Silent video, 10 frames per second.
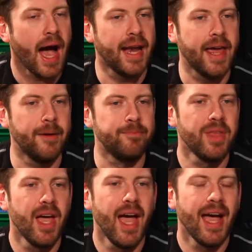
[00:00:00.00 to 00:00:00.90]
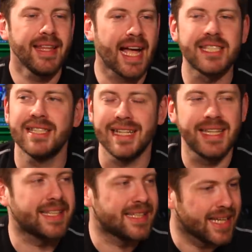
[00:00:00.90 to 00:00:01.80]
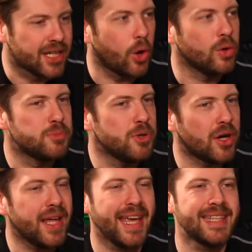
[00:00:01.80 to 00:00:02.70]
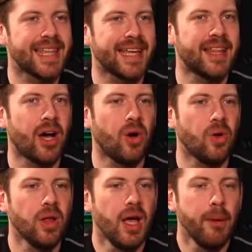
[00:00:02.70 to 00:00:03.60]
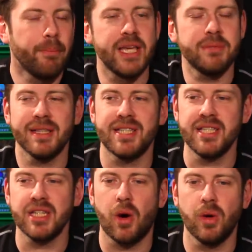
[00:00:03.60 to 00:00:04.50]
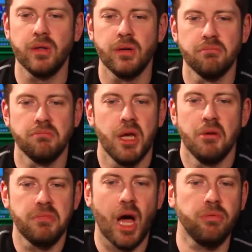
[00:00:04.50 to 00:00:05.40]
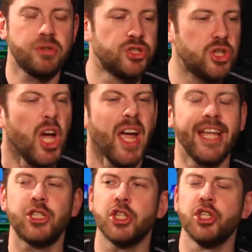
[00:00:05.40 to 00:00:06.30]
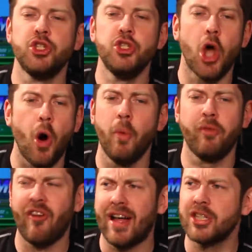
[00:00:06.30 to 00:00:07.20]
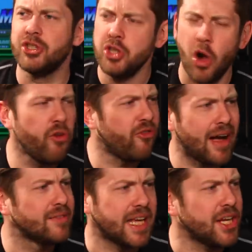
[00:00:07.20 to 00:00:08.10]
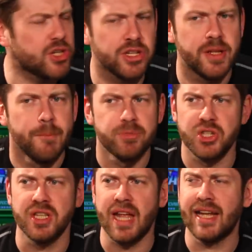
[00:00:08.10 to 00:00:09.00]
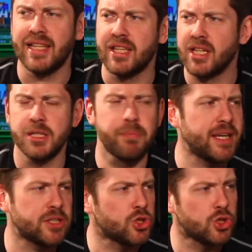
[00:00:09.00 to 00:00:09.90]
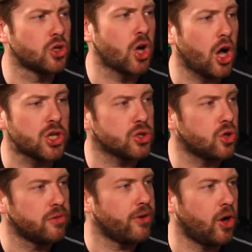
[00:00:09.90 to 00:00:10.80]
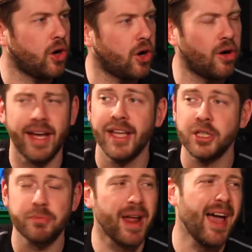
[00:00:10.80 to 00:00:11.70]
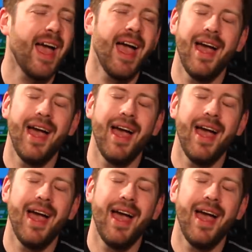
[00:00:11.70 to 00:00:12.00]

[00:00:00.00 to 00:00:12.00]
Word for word: And um, that's the thing that, that goads me on it is like the whole basically Man City going no, there's it's there's no there's no foundation to the idea that it's based on Sean Cox or or, or Hillsborough.